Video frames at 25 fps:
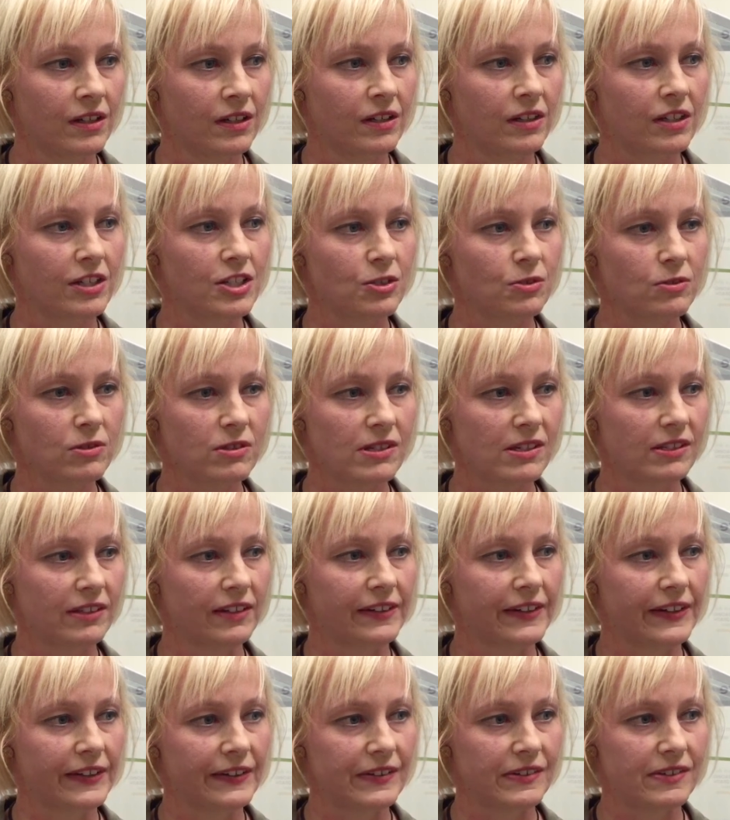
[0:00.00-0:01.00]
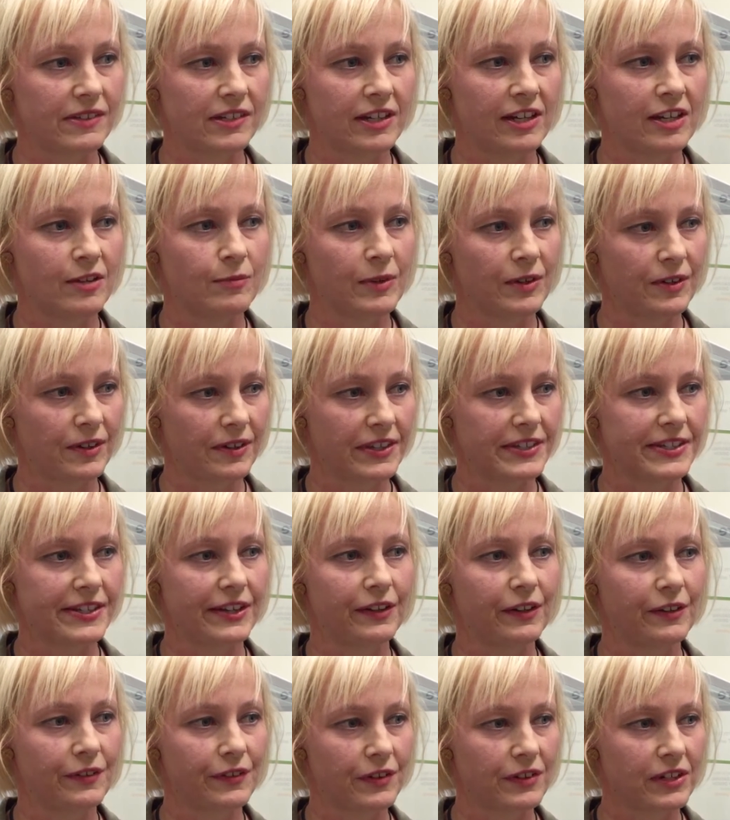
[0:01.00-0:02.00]
The Children's Lung Health team here at the
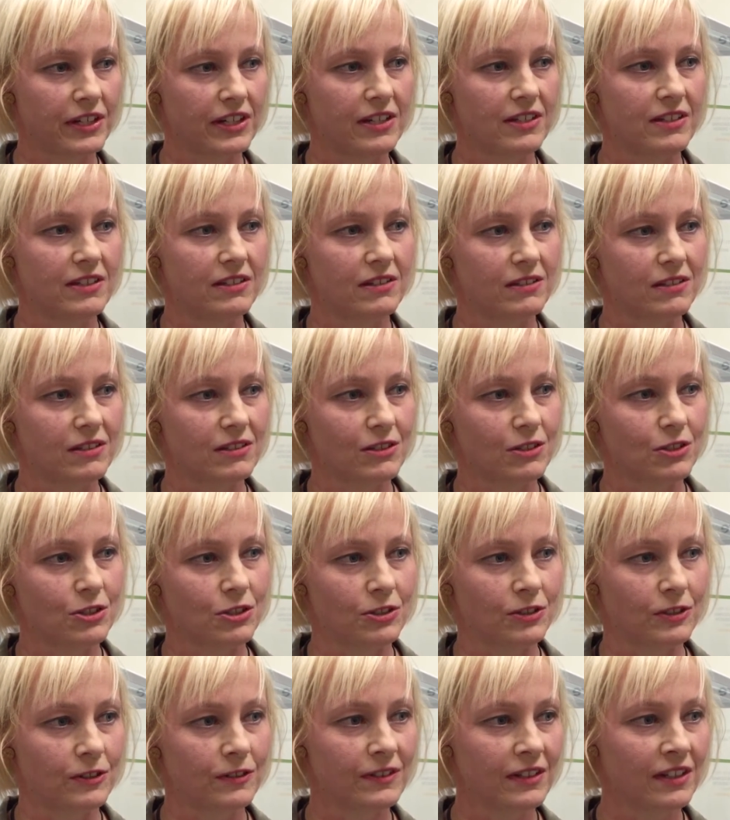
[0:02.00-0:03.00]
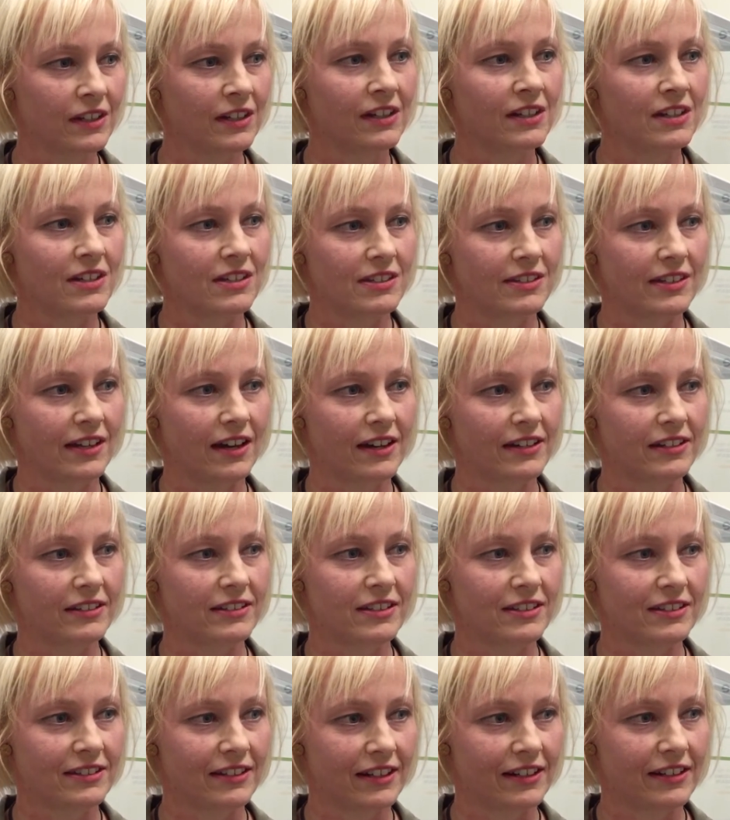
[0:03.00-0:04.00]
Telethon Kids Institute started
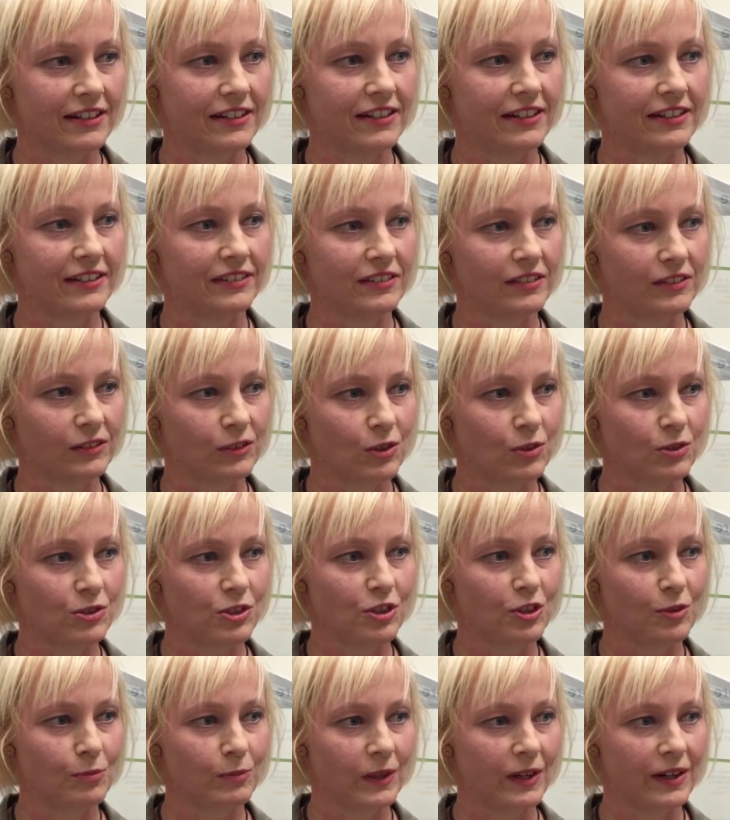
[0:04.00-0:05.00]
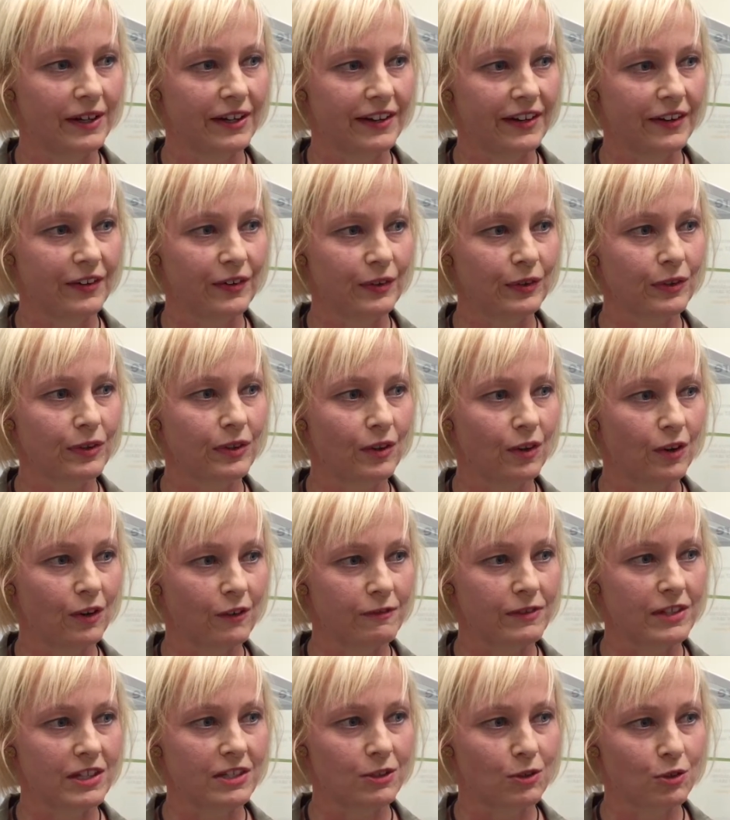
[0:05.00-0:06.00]
studying the long-term lung health
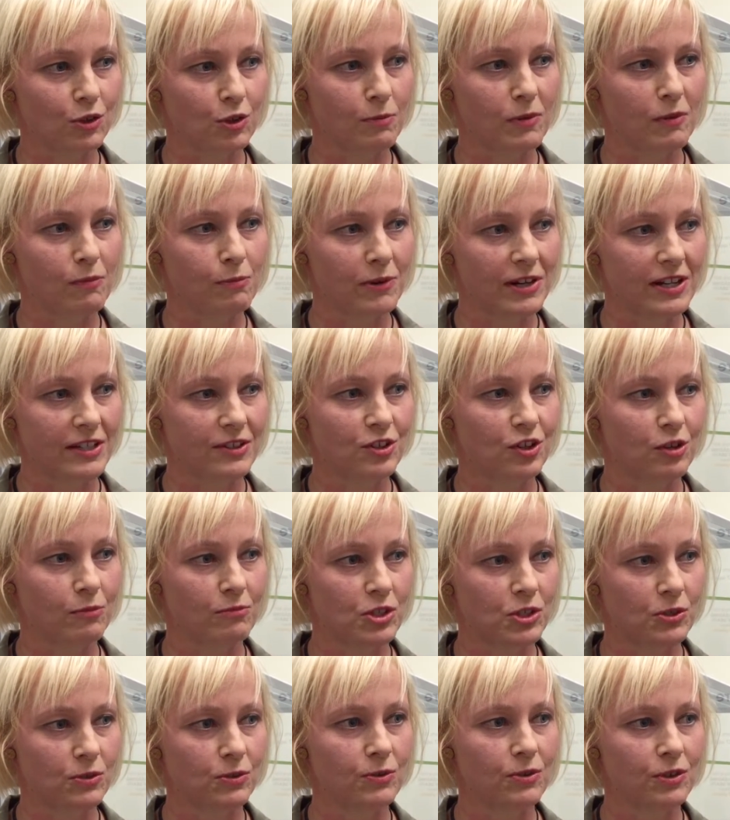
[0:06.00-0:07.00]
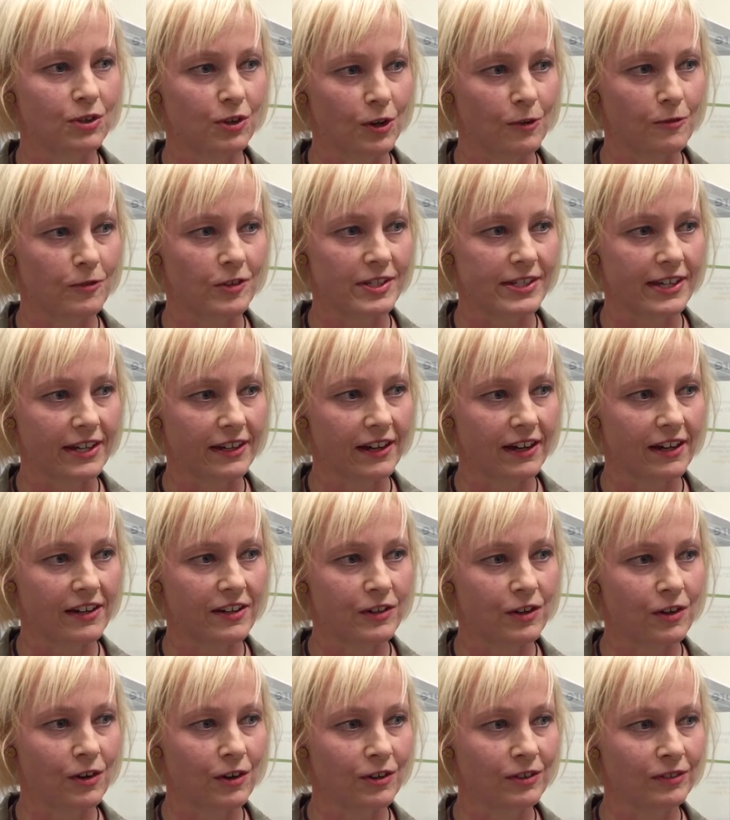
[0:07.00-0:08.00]
of this group of preterm children over a decade
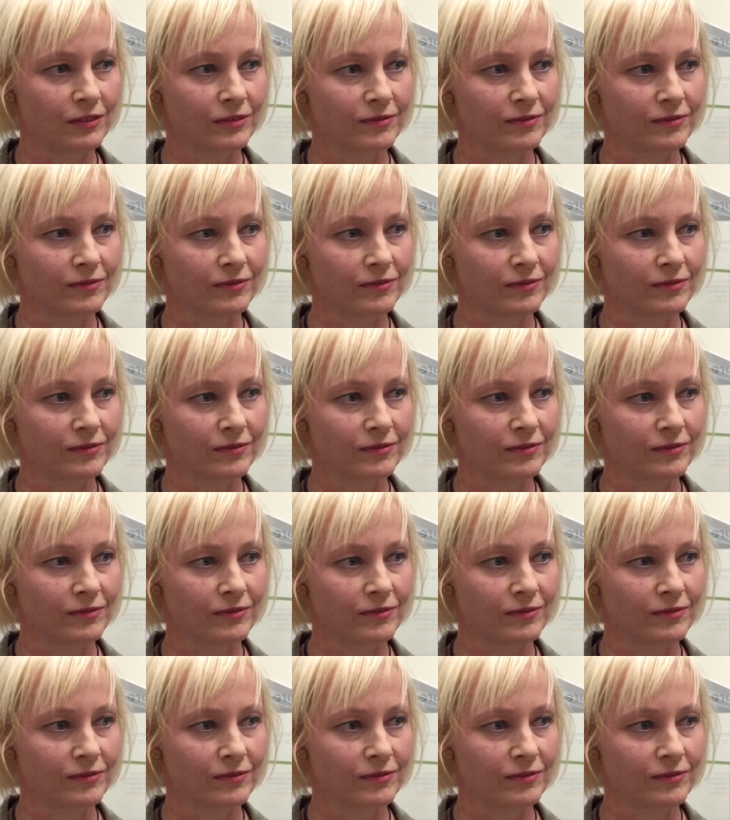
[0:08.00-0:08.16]
ago.